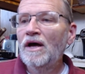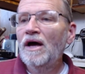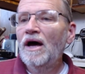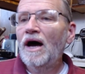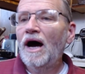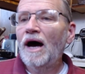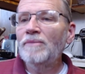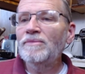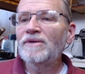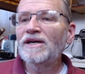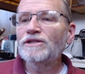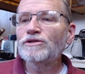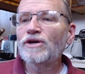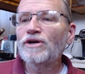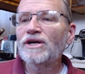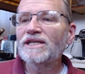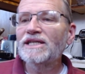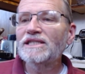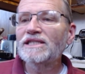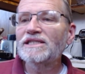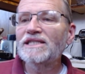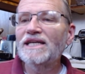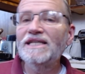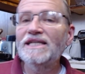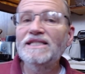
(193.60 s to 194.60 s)
I'm not trying
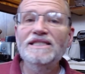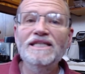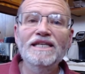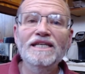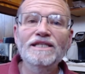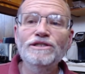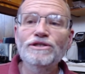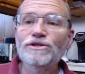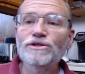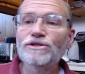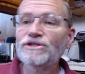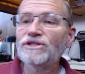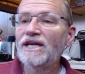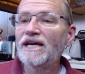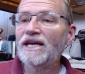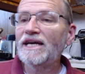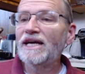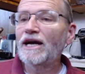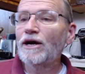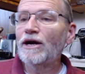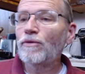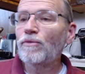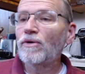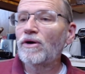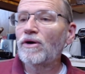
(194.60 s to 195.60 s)
to say teachers,
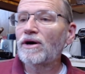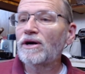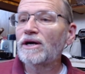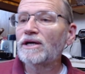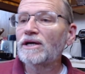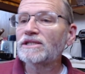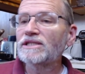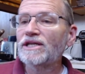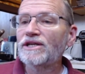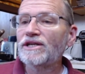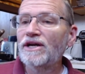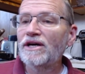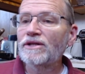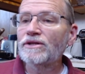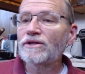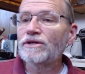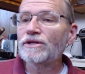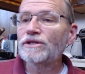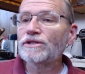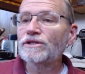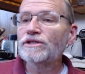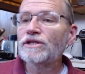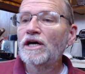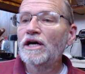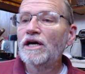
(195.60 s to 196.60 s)
daycare workers, and
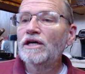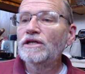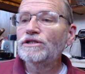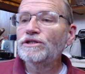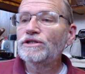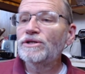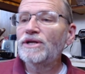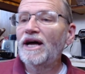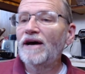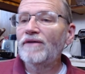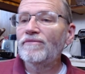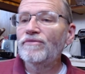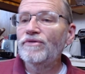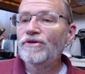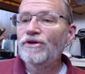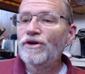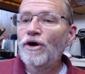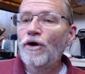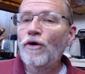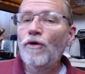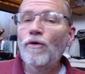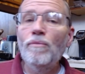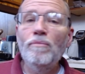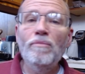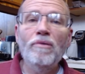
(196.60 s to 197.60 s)
others should have
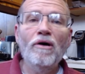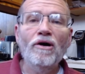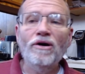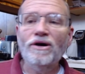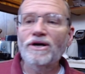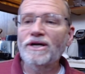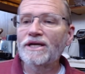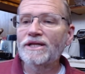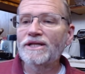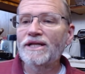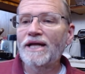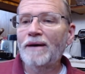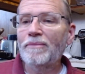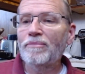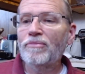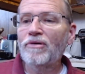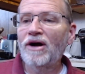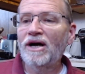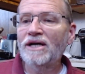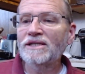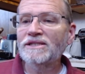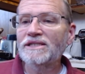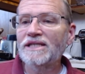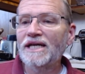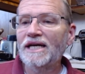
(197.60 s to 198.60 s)
no part in that
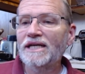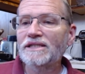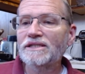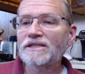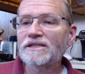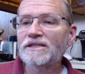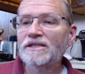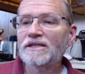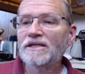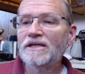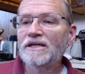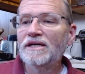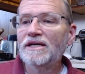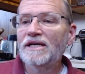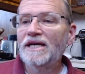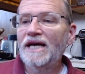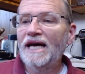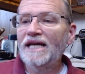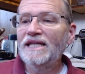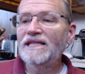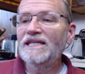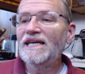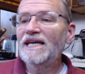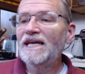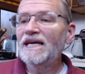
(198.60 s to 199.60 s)
process.
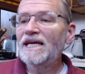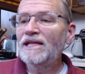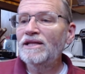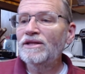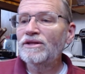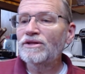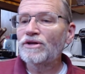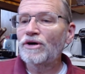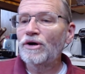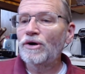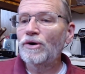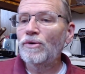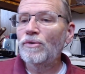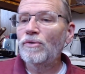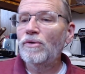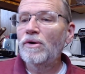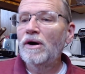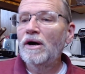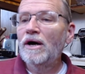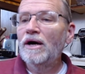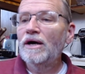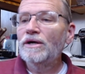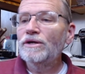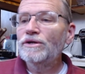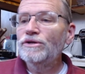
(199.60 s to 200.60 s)
In the end, though,
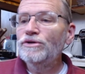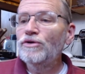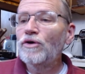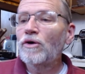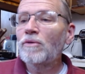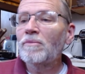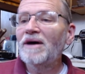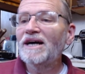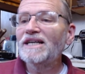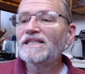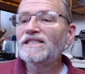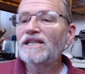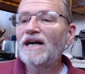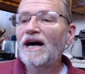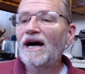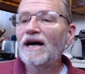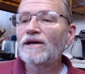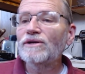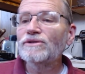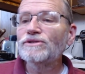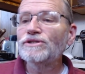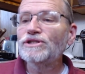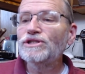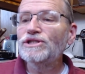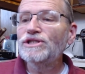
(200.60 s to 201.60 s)
you're My
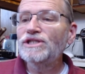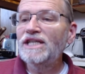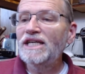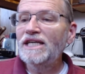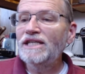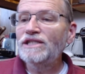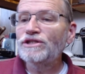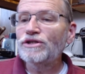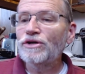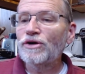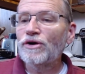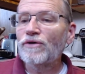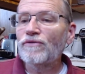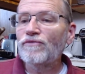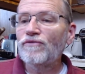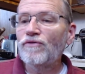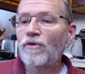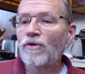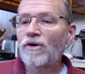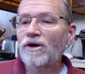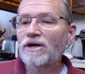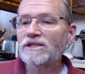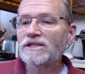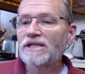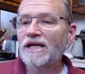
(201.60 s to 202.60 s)
Child's Teacher,
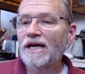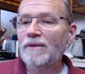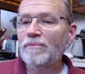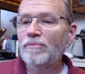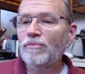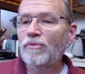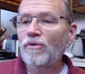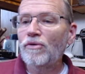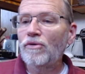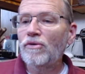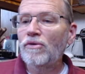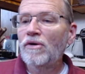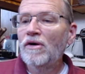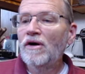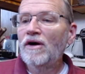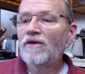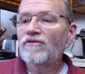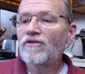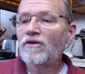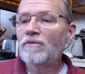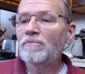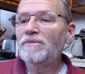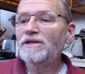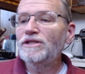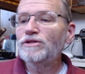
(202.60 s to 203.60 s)
for example,
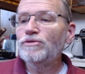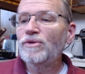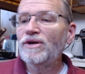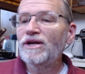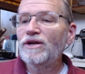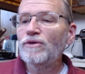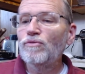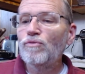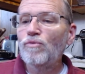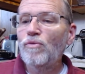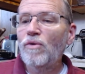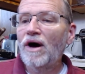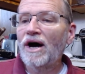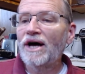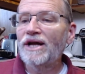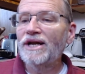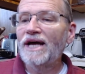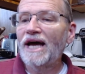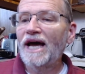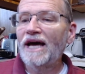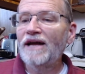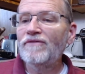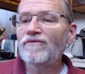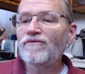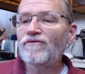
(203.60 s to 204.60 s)
from between one
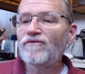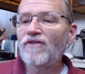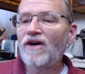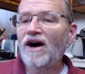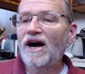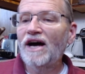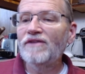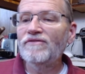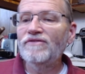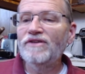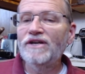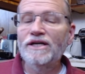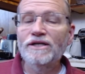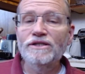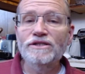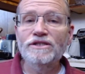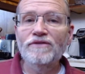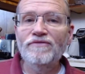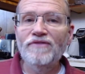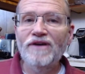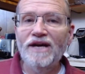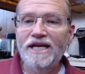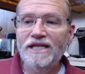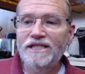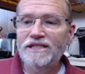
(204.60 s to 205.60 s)
and five years
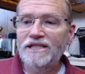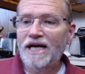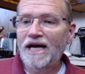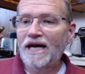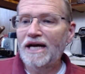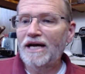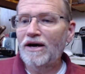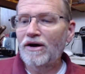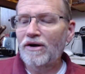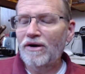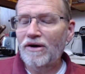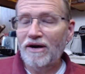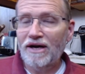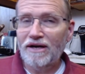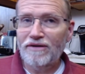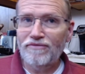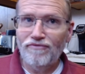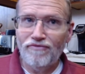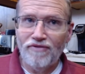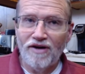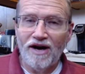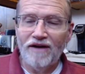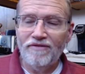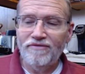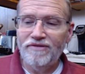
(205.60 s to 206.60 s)
of age, eh, or
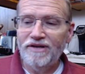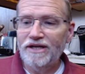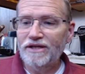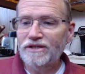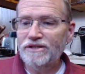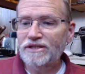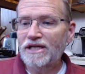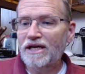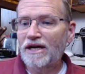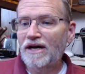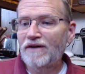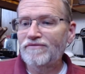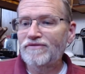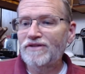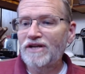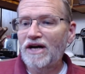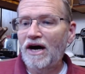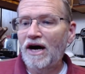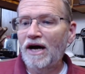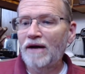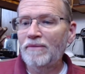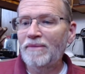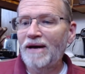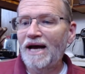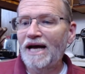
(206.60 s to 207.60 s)
five years of
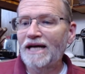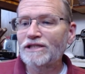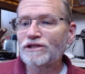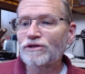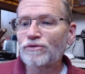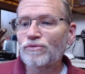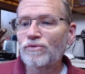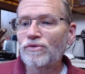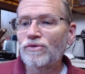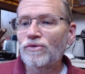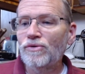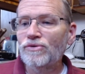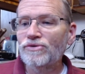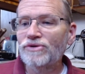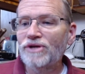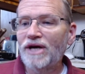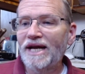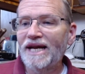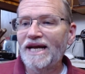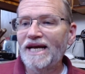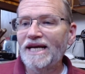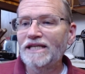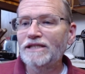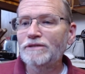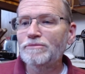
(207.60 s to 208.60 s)
time as a rule,
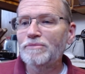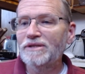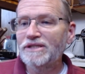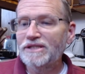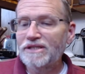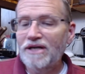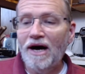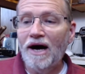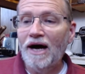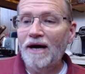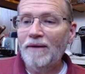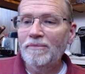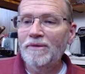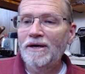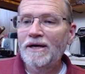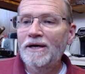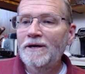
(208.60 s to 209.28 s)
not age, but time.